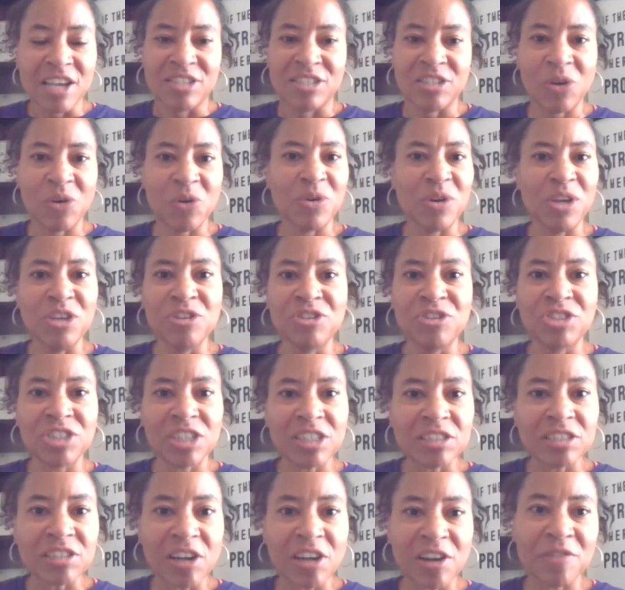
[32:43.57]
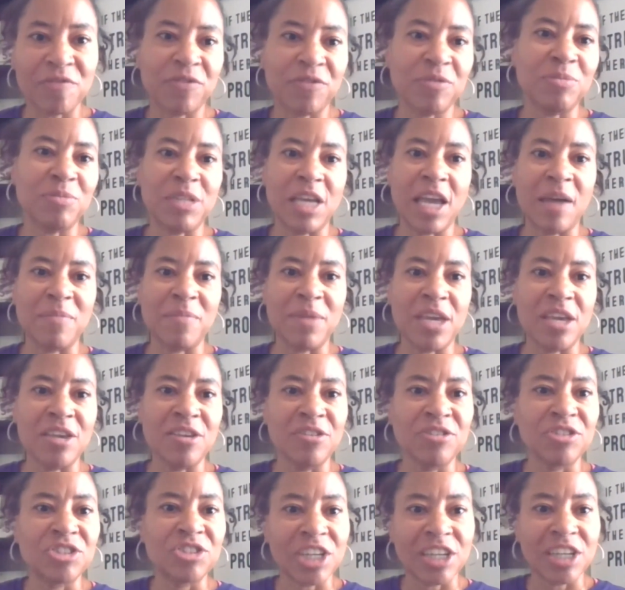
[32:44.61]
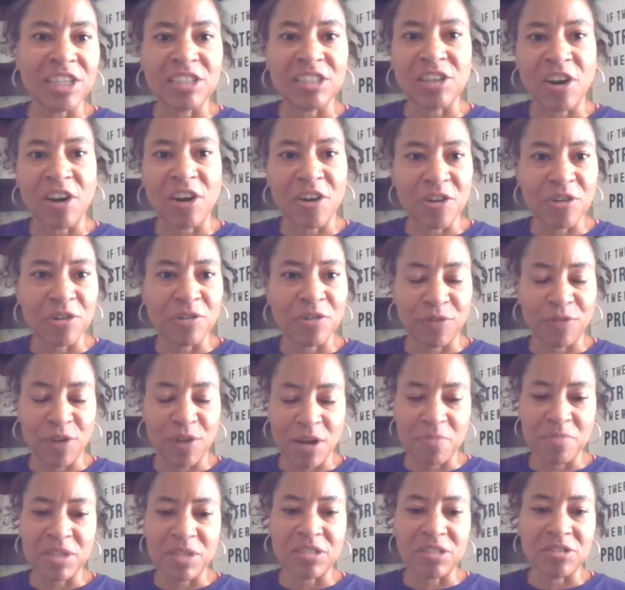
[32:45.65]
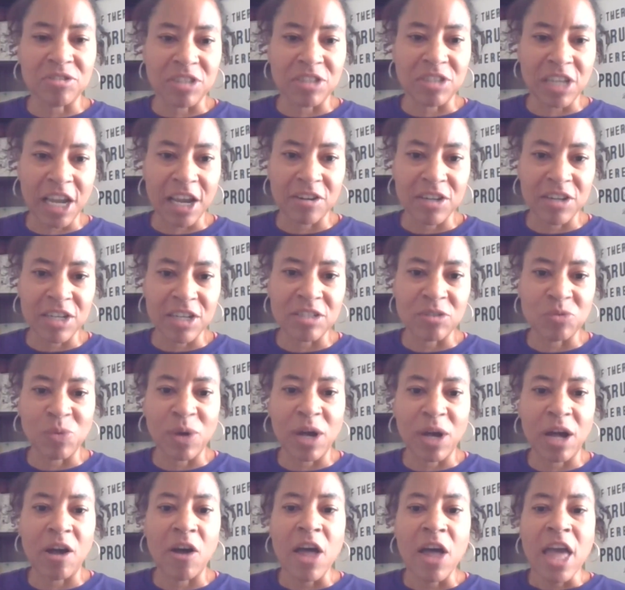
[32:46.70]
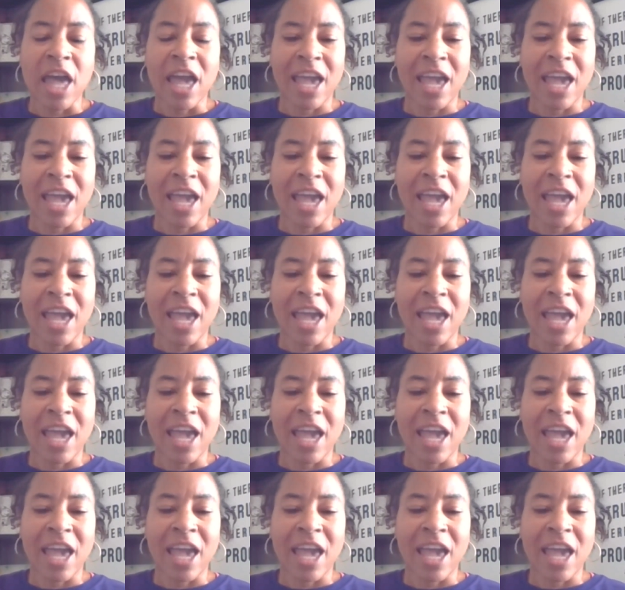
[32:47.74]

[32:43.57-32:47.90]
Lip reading: So you just heard from Tammy. You just heard from Mr. Tanner as well.